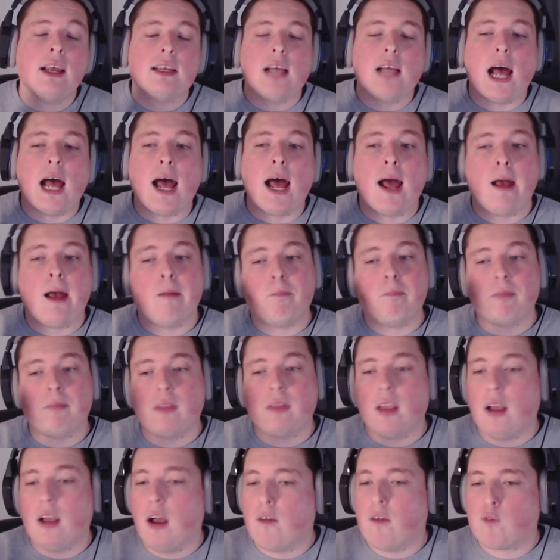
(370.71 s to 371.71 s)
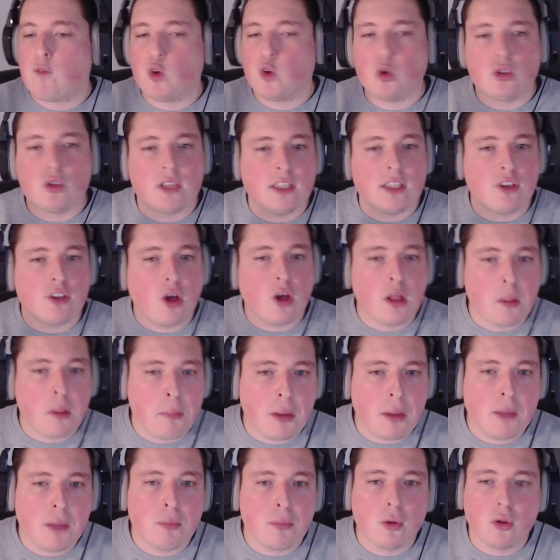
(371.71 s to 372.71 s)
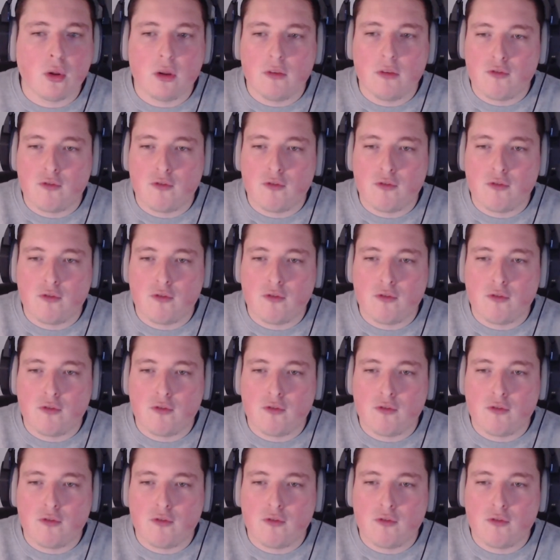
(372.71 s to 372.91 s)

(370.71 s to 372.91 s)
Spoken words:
Of course, there's other people.